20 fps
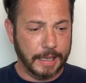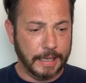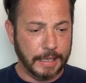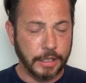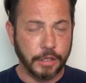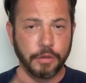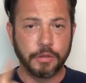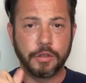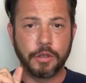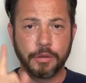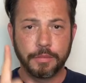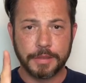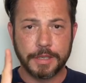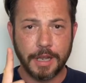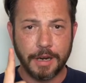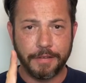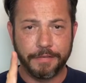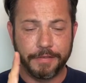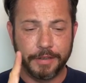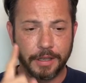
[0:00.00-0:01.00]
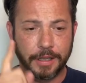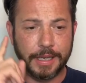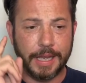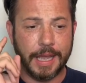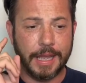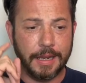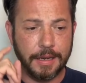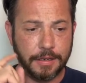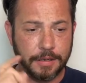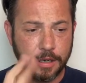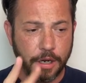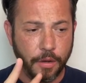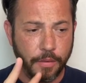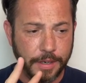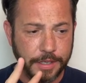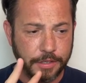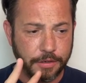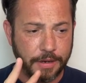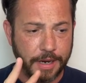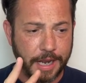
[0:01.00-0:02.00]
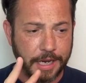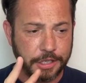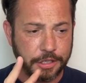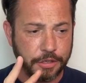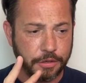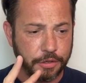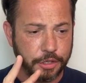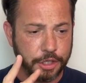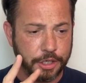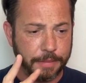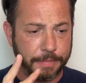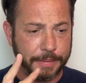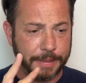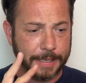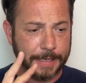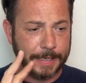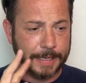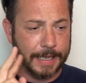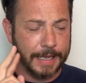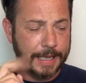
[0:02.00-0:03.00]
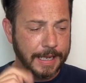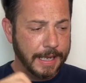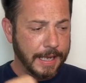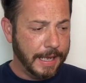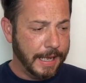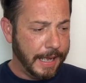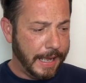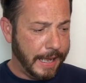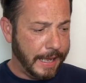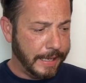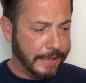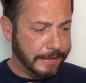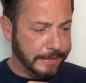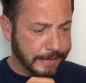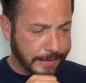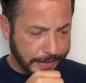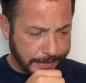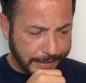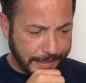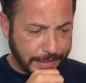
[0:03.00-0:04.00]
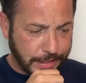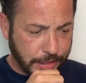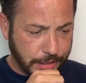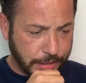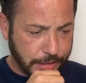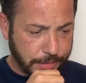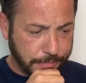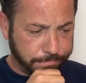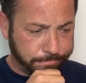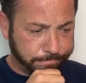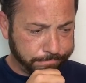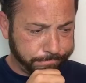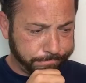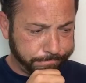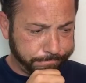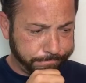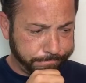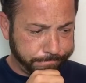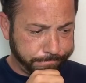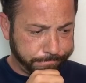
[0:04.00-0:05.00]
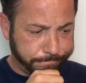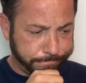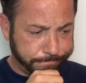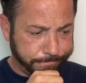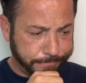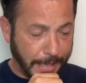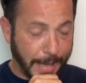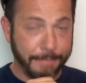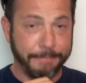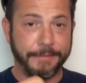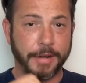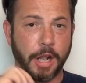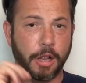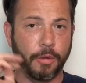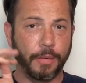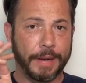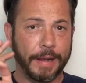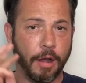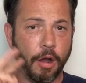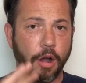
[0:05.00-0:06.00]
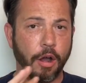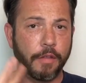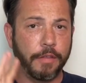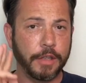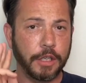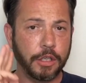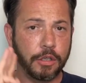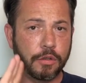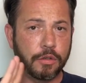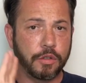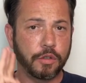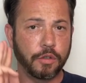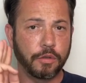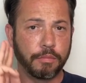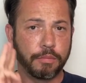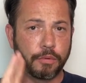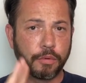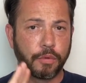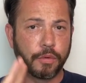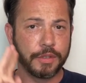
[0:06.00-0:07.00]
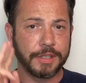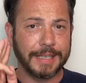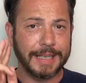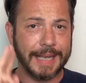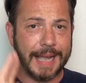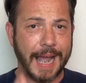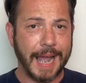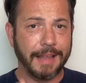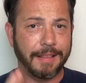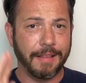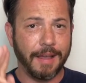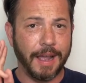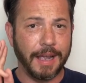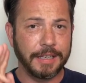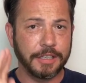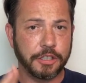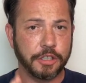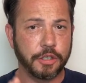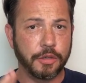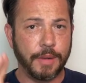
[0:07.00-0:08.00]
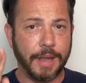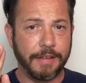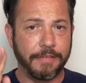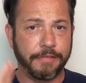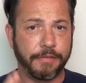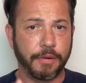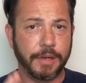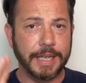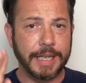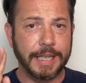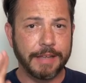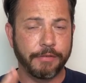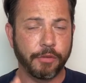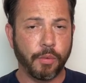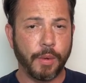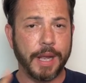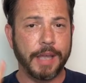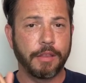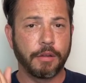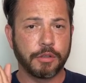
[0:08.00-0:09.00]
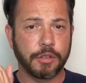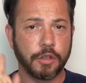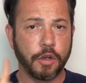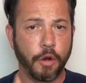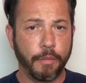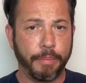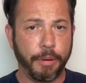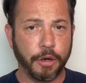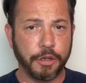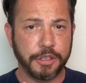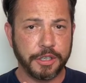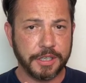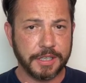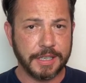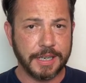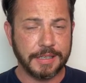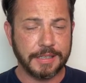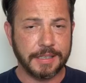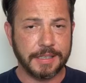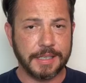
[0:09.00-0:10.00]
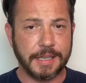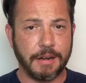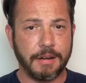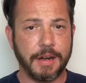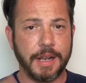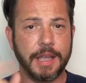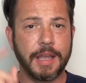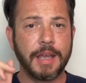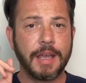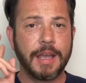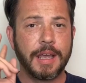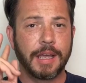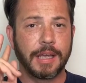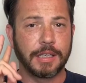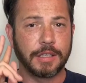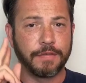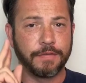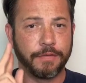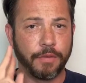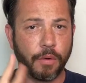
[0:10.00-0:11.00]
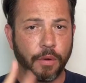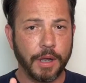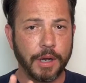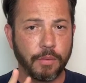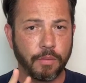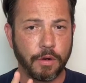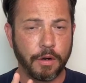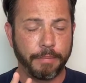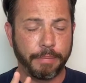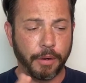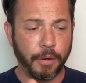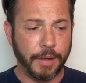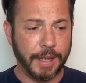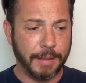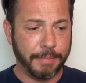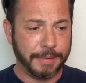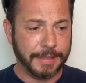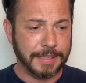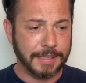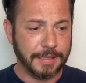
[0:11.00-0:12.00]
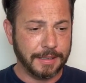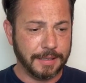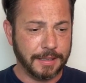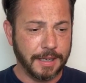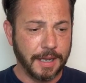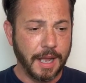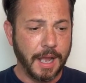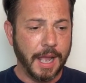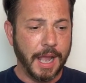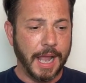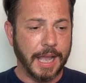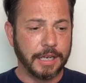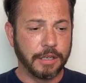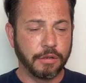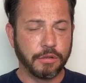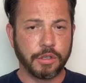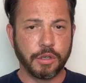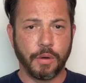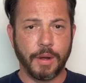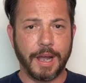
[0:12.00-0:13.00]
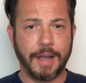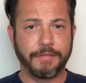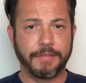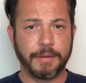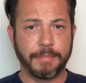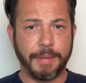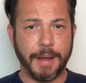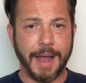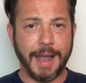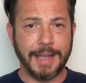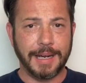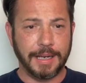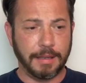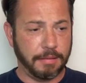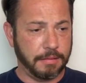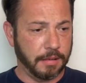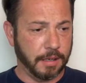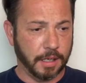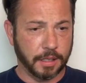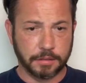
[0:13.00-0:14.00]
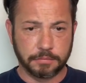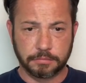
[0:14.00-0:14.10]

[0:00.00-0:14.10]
YouTube's not affiliated, no international shipping, and uh, that's... I'm following all the YouTube rules and guidelines to a free giveaway. There's no purchase necessary. It's void where prohibited, and you don't have to buy anything.